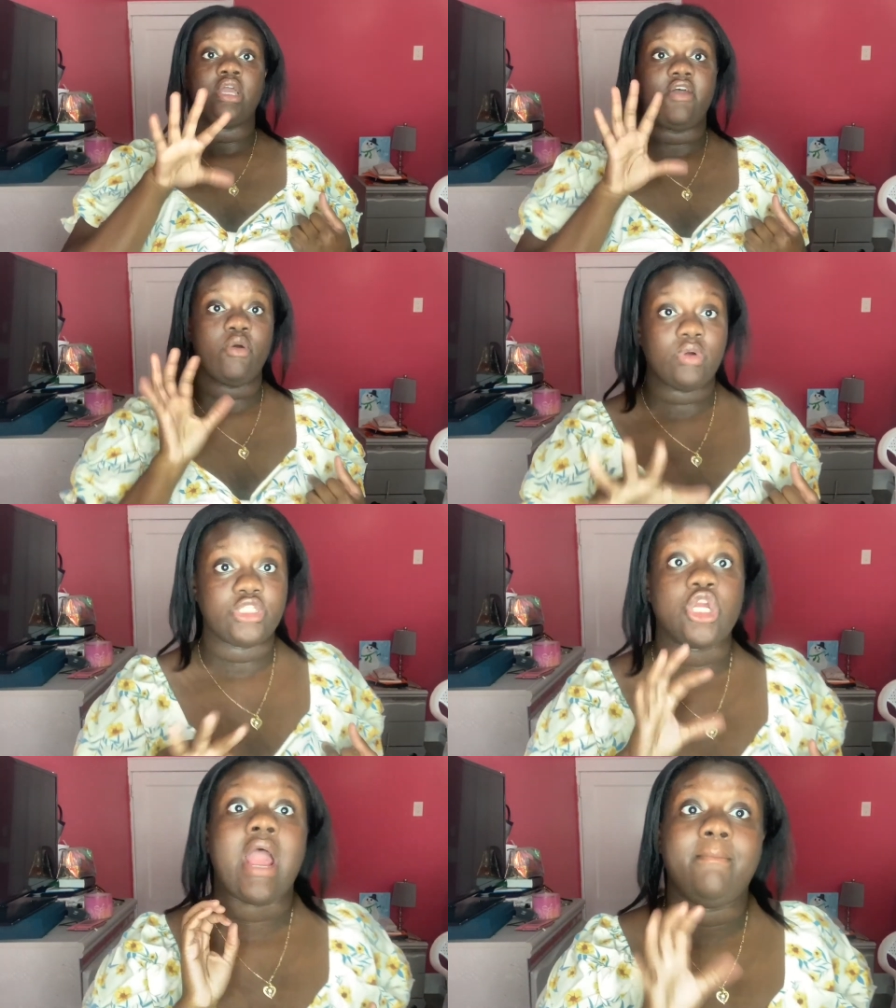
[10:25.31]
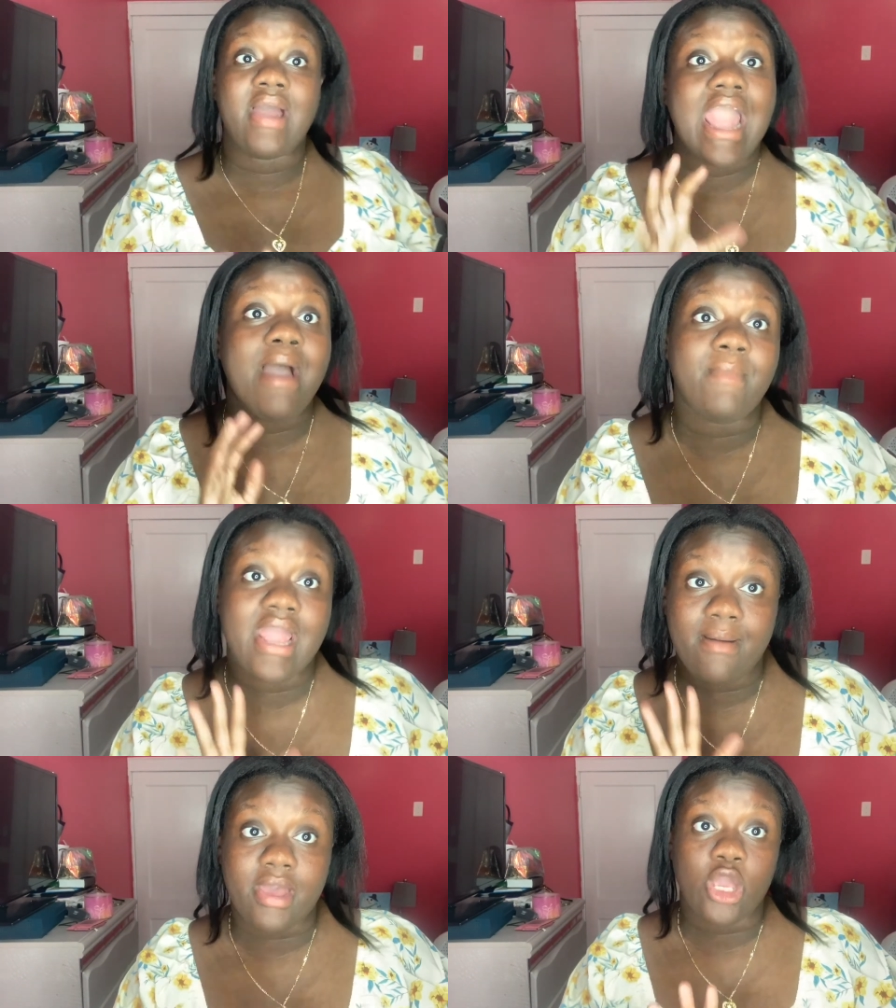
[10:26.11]
in the winter i might i might
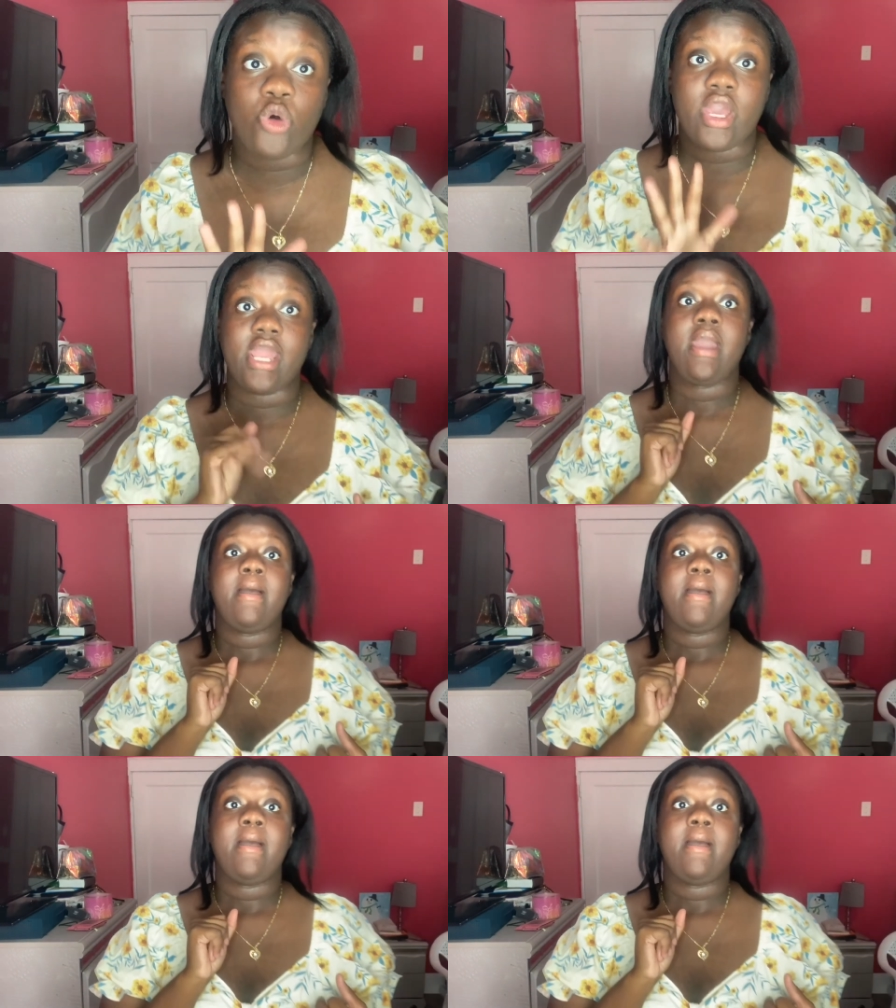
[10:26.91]
i might okay